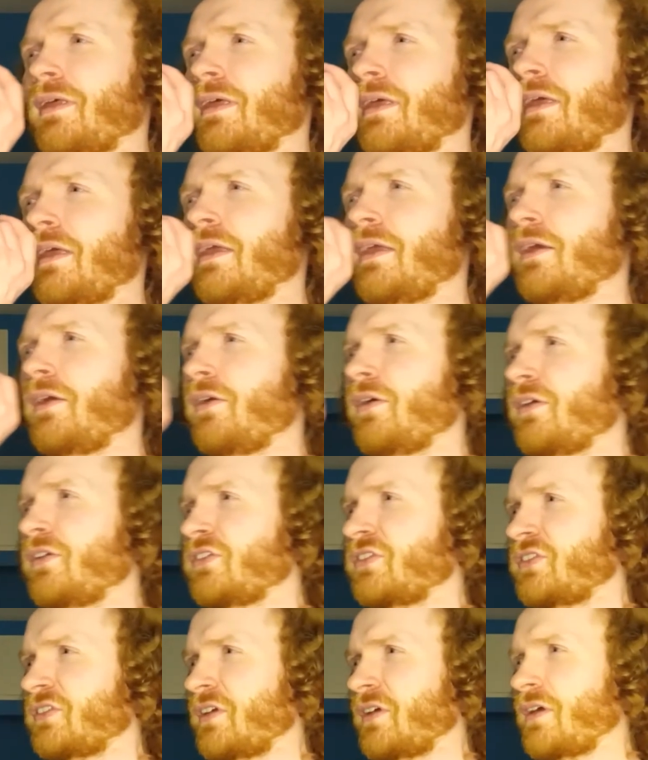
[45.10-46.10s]
Here
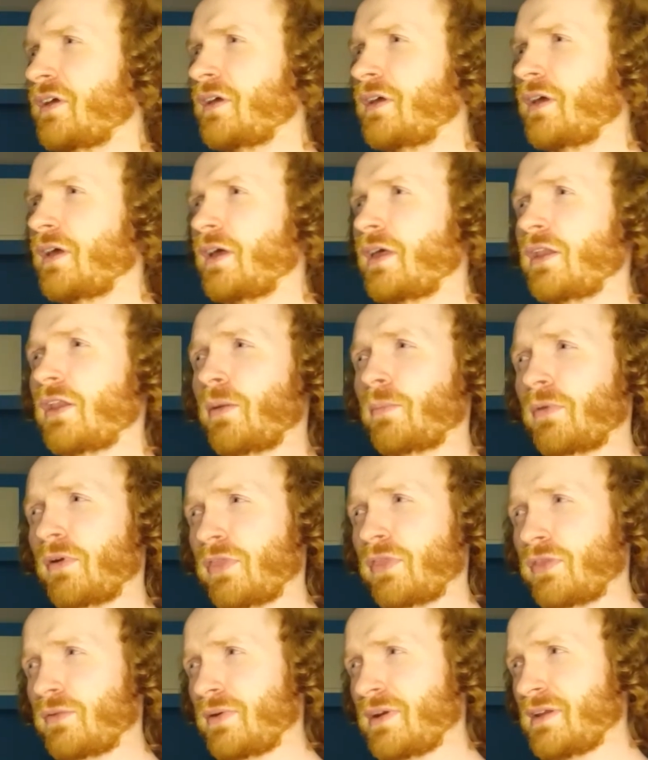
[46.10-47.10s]
is number
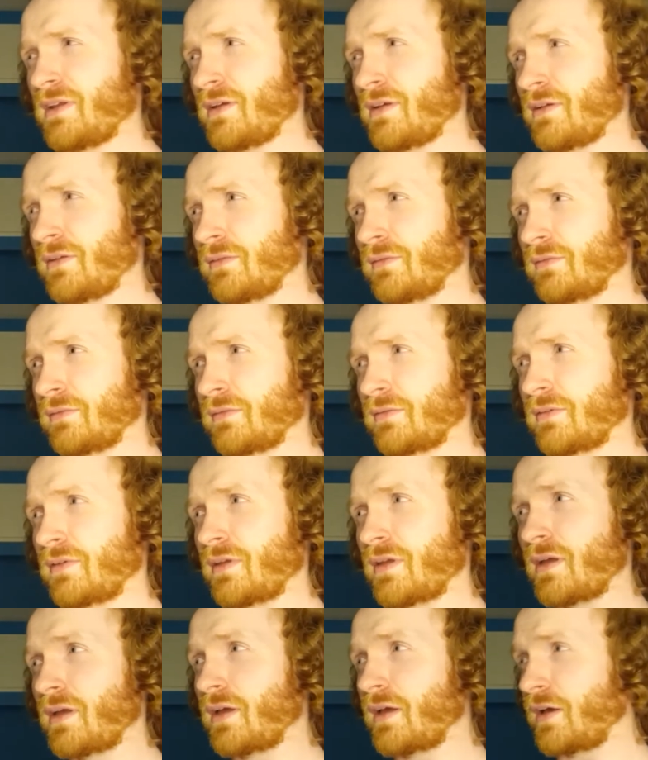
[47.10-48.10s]
three
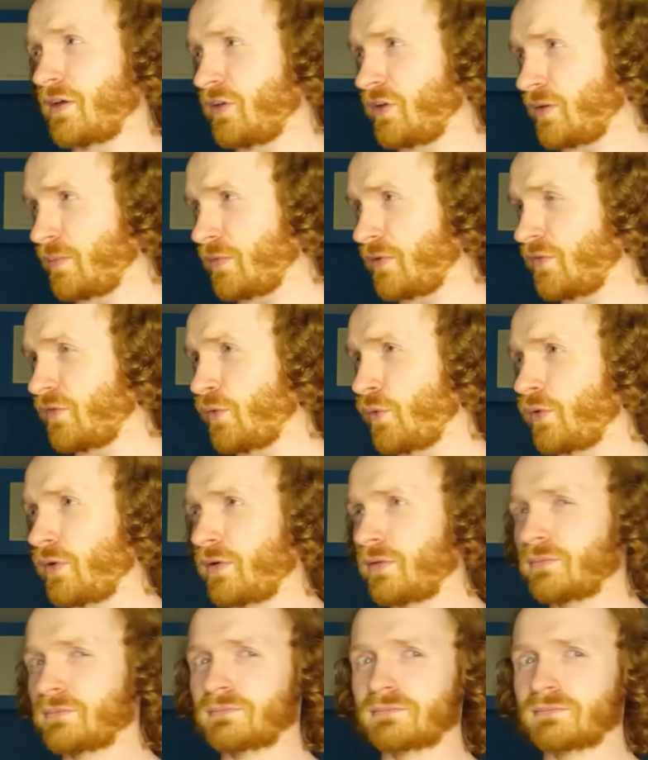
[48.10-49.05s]
and number four.